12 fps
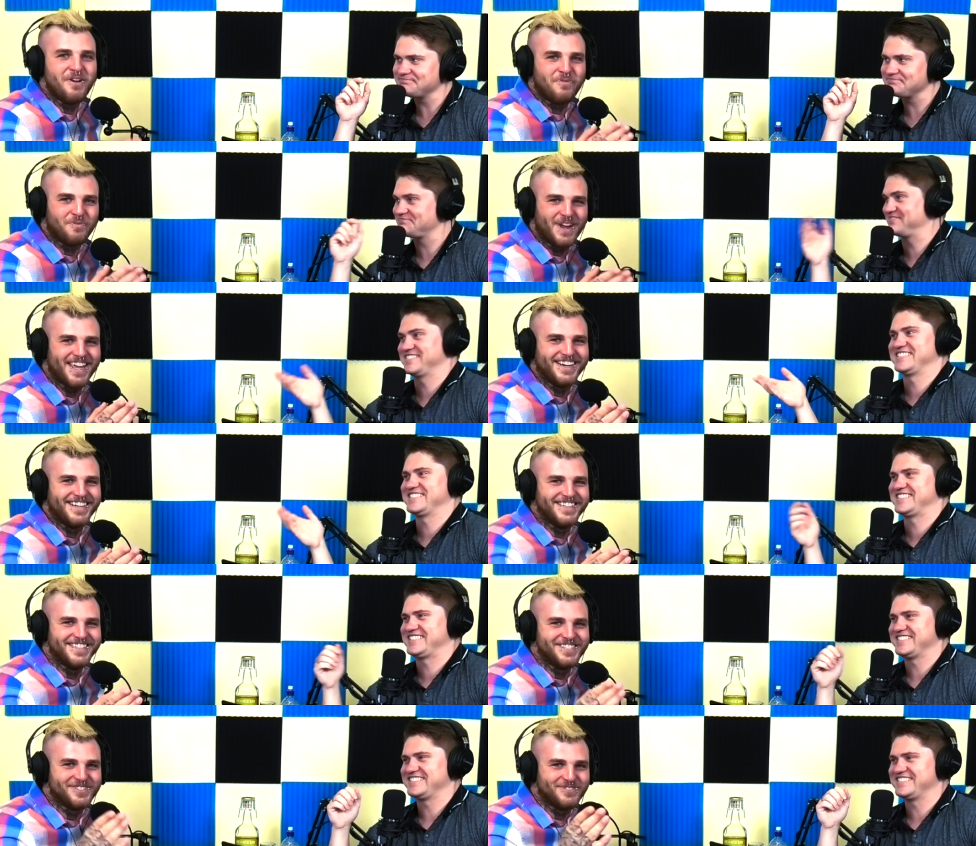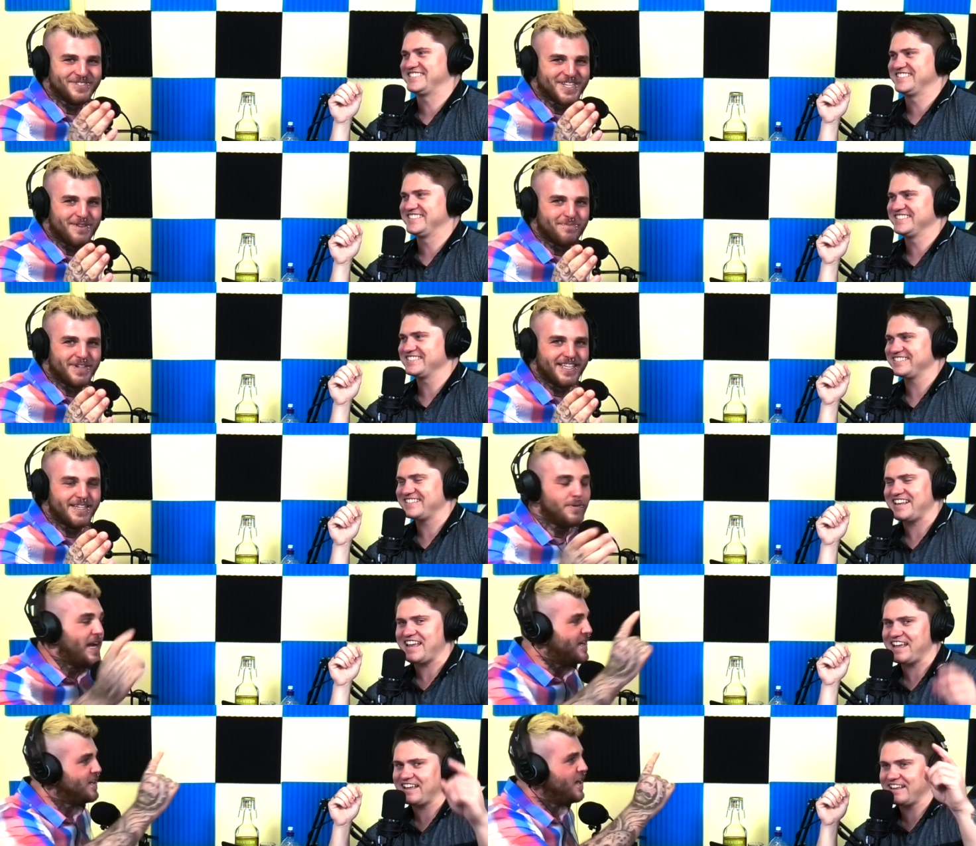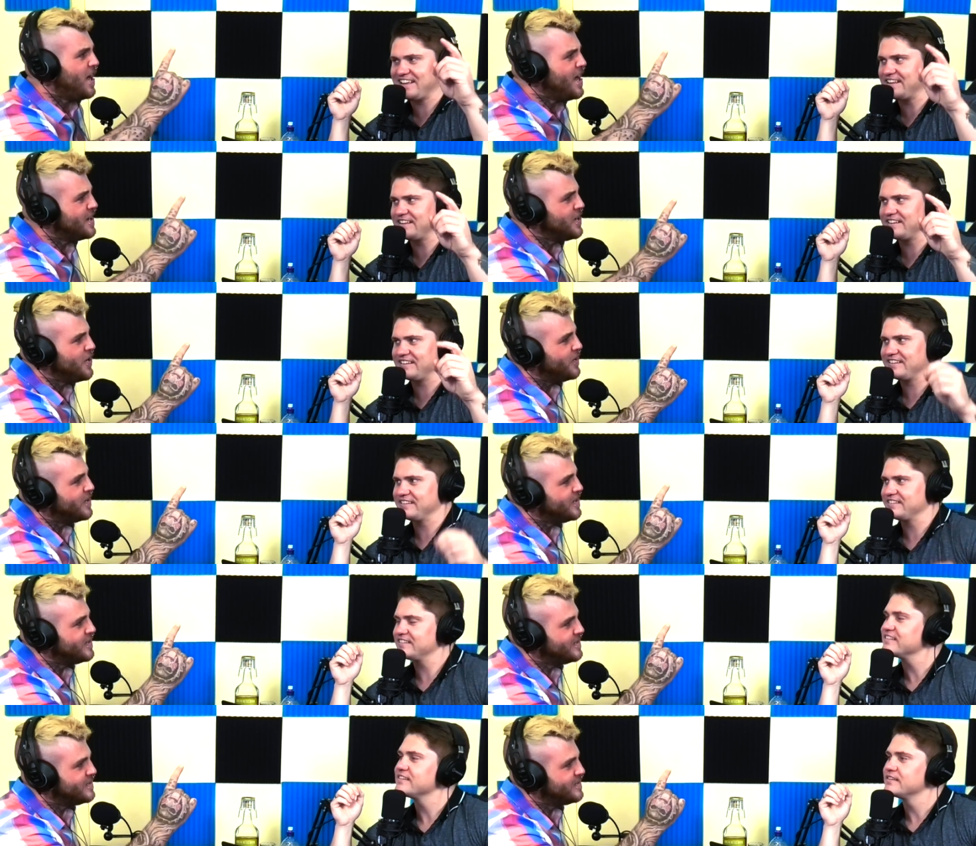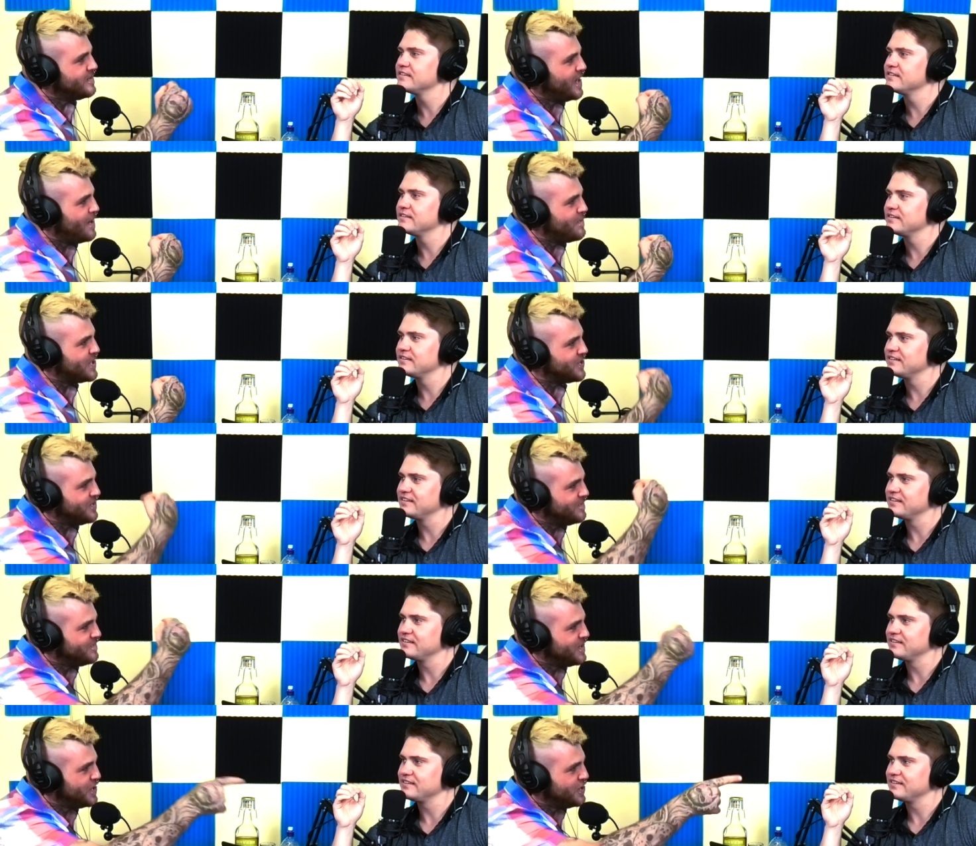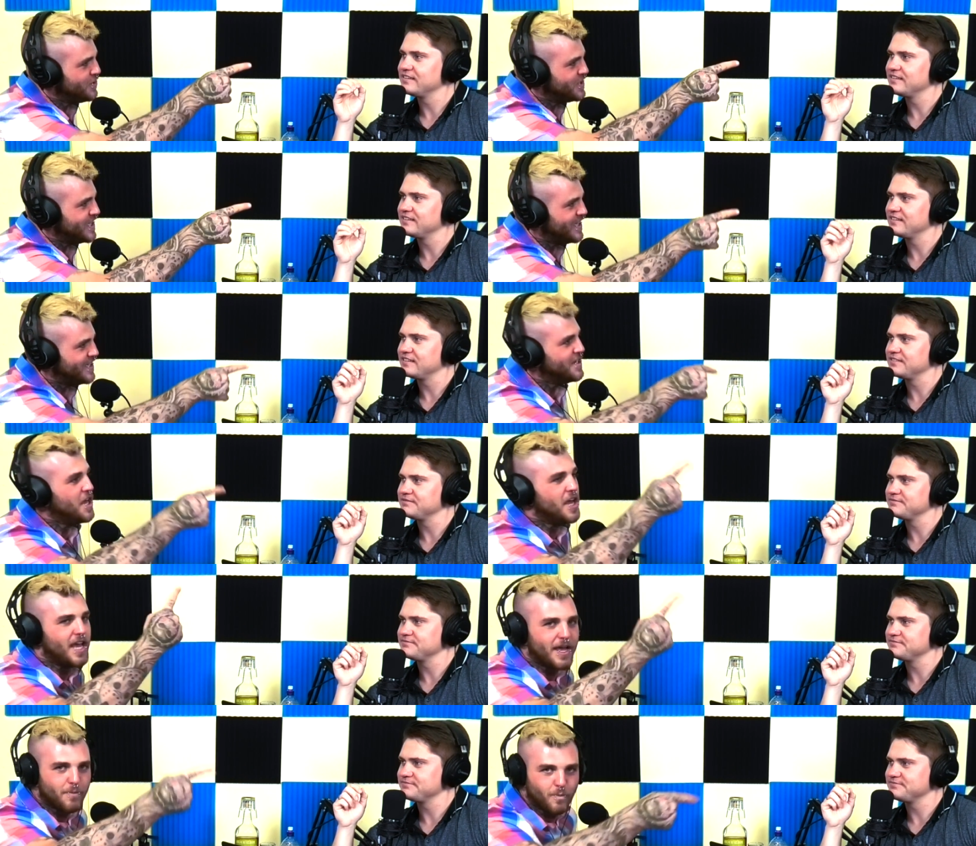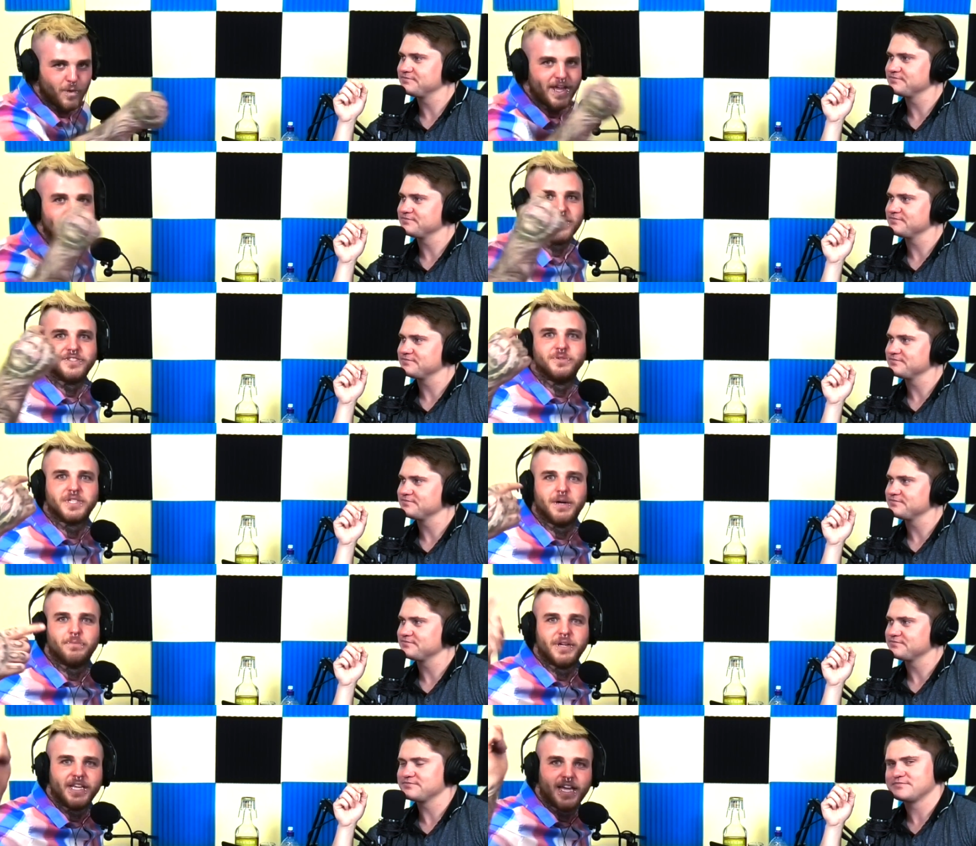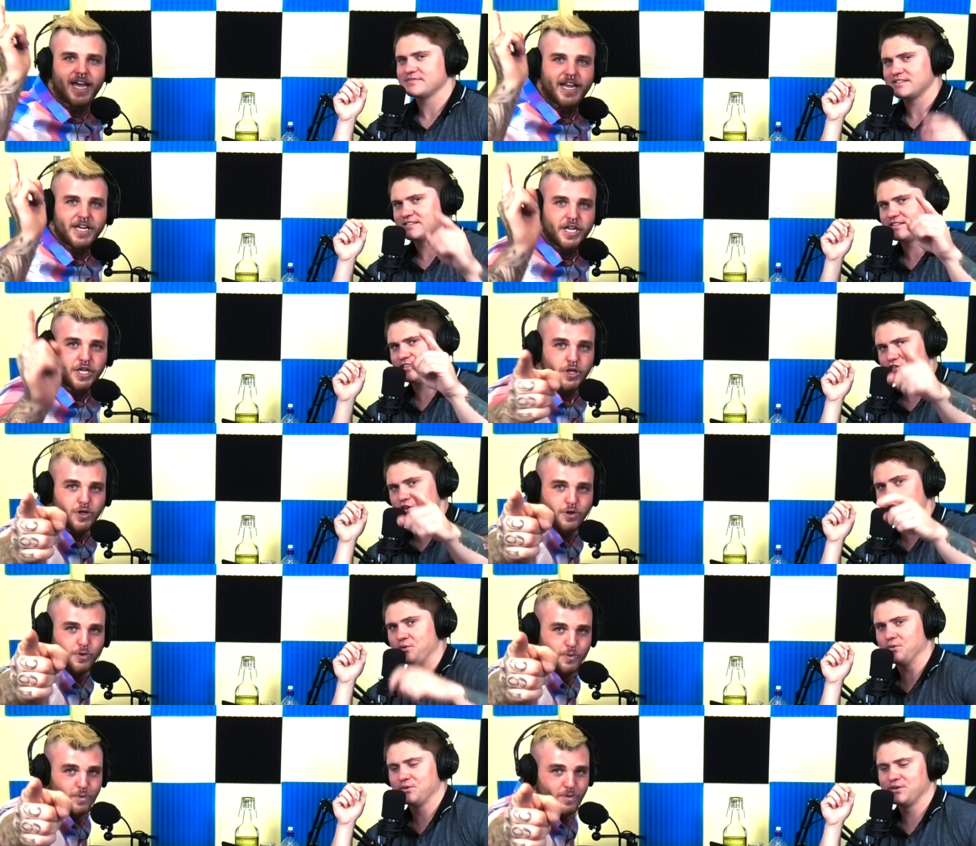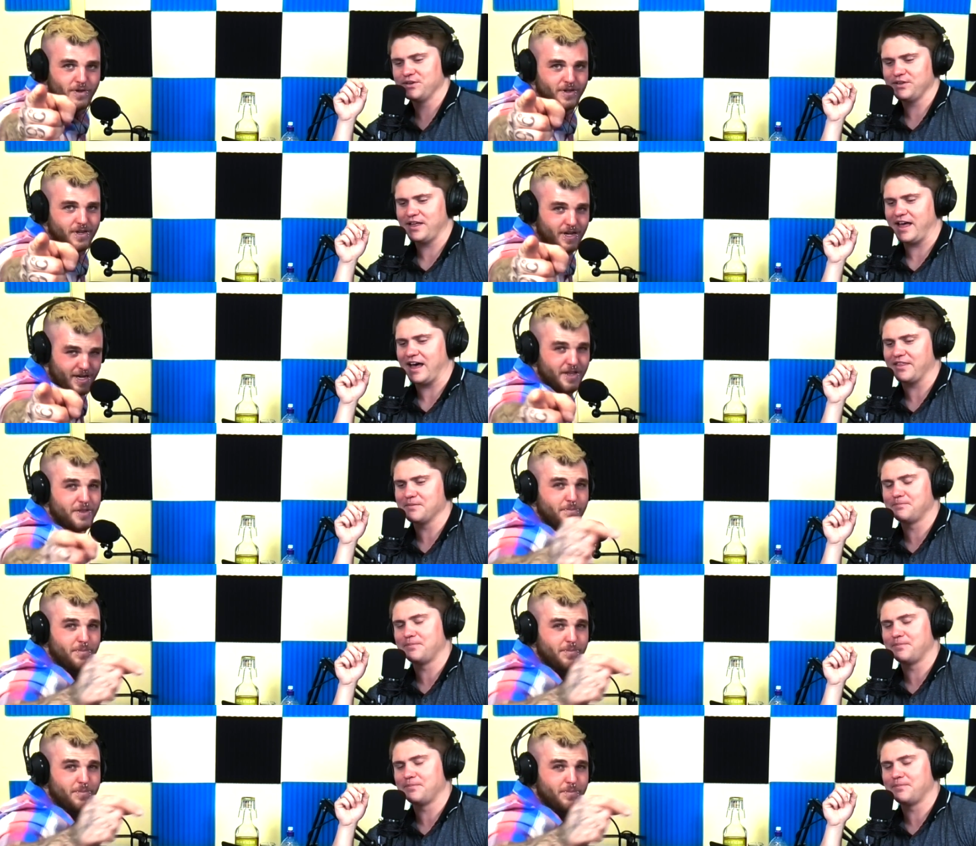Speaker 1: We are Two's Company. Wait, I no. I'm Mitchell. You're Dylan, and we are Two's Company, and you are the